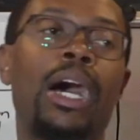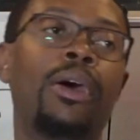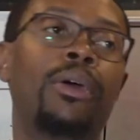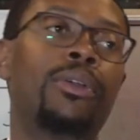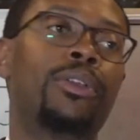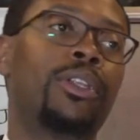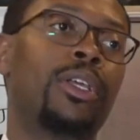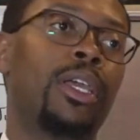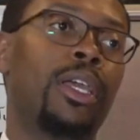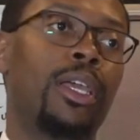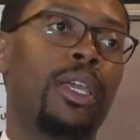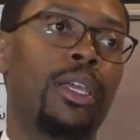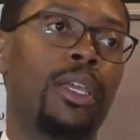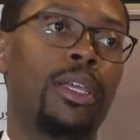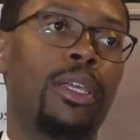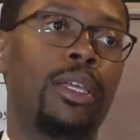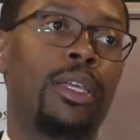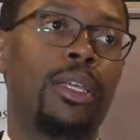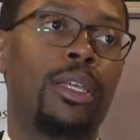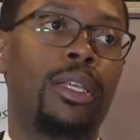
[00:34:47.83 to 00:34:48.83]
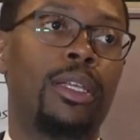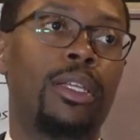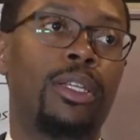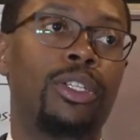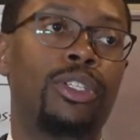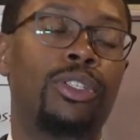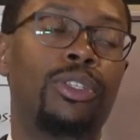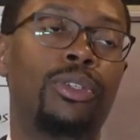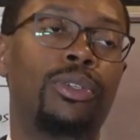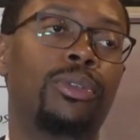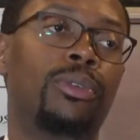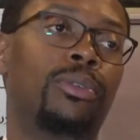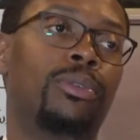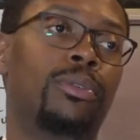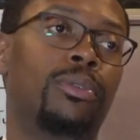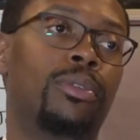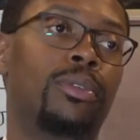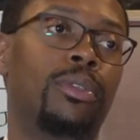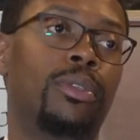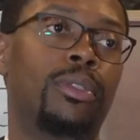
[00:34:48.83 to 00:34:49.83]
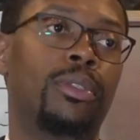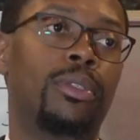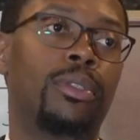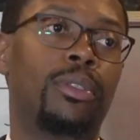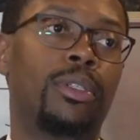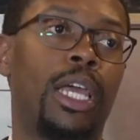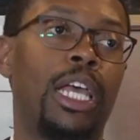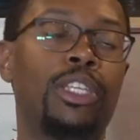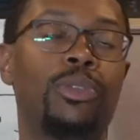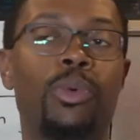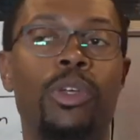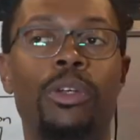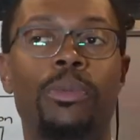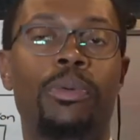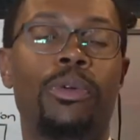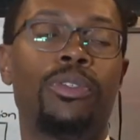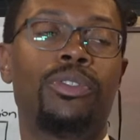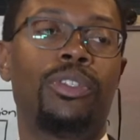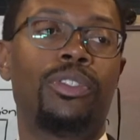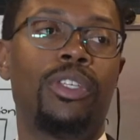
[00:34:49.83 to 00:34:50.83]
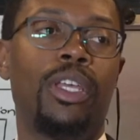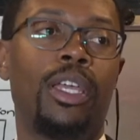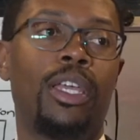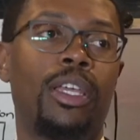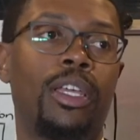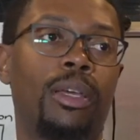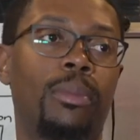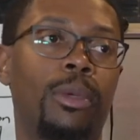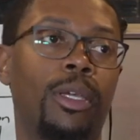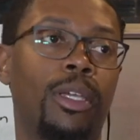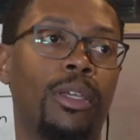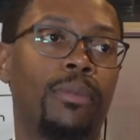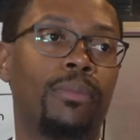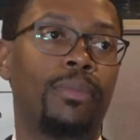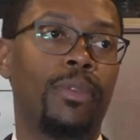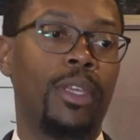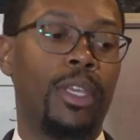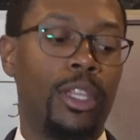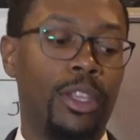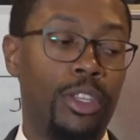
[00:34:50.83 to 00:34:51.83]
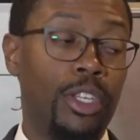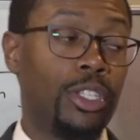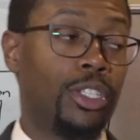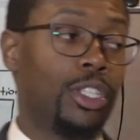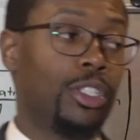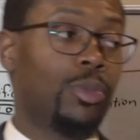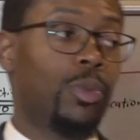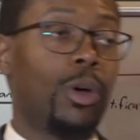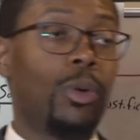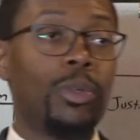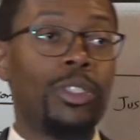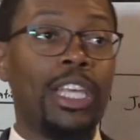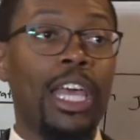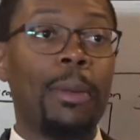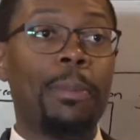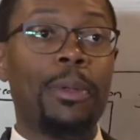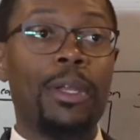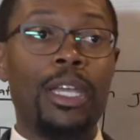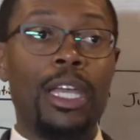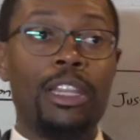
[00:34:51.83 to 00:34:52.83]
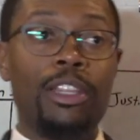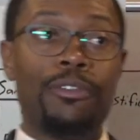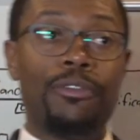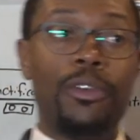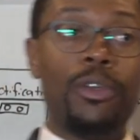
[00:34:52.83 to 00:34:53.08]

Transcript: our day do as we approach the second coming? This is what was happening at the